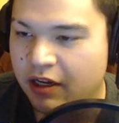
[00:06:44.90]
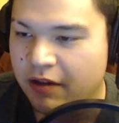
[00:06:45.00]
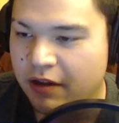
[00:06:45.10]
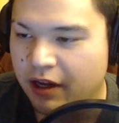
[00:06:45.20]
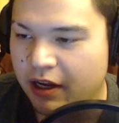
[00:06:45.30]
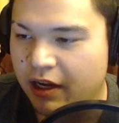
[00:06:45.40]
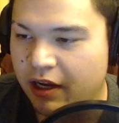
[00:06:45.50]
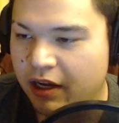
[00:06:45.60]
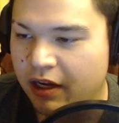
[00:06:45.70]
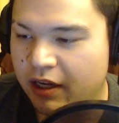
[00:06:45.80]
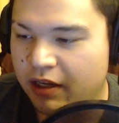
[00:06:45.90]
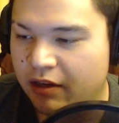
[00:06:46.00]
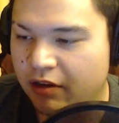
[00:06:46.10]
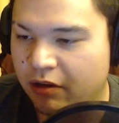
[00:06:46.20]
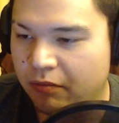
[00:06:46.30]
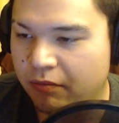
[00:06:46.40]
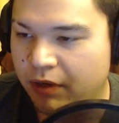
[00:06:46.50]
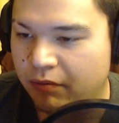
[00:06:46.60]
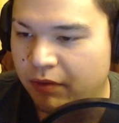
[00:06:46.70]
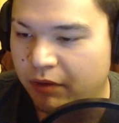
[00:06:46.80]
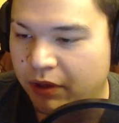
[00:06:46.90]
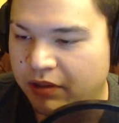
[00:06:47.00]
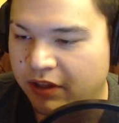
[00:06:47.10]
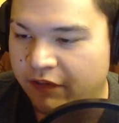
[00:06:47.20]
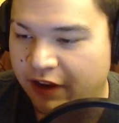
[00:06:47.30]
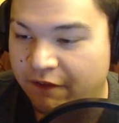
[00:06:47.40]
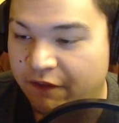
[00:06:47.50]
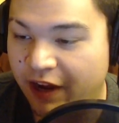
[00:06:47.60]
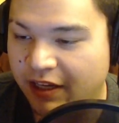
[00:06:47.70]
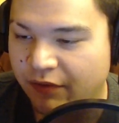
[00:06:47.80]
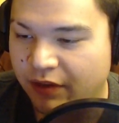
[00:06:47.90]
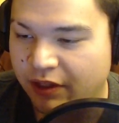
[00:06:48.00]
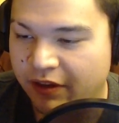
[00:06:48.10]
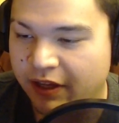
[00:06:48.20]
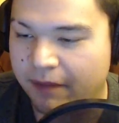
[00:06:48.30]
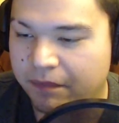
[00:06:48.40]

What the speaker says: Oh, well, where if I can find it really quick. Yeah.